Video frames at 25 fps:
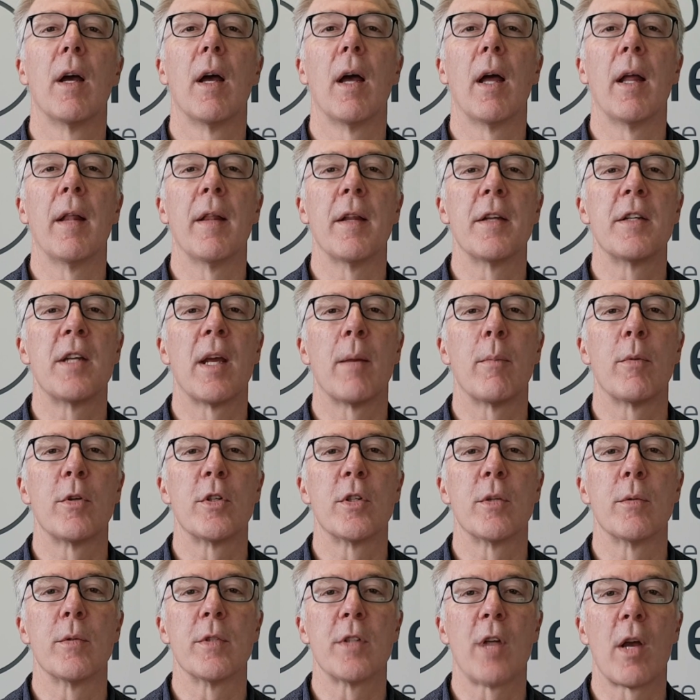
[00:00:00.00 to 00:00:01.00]
and the
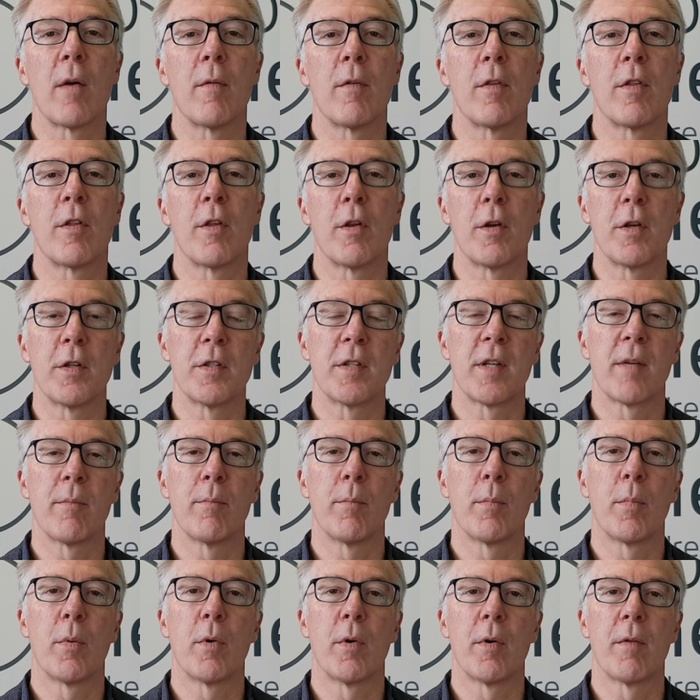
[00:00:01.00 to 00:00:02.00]
temperature is over
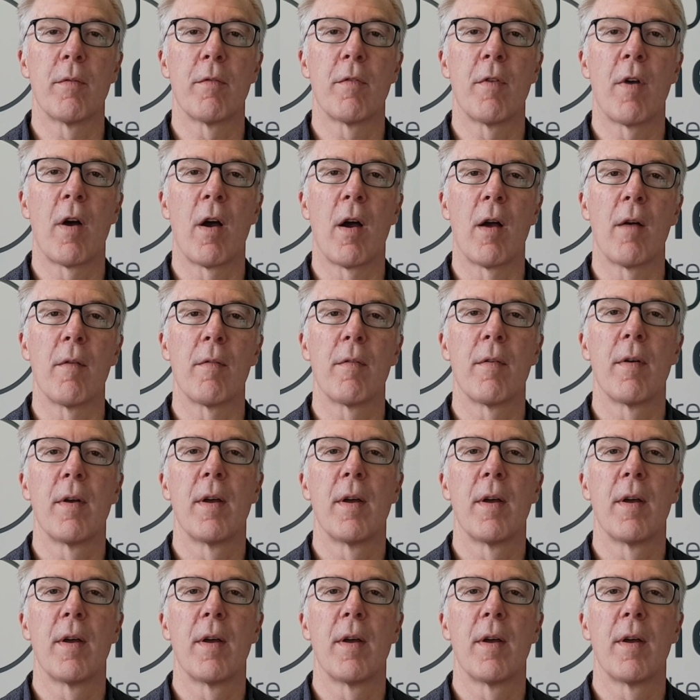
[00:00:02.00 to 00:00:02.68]
37.5.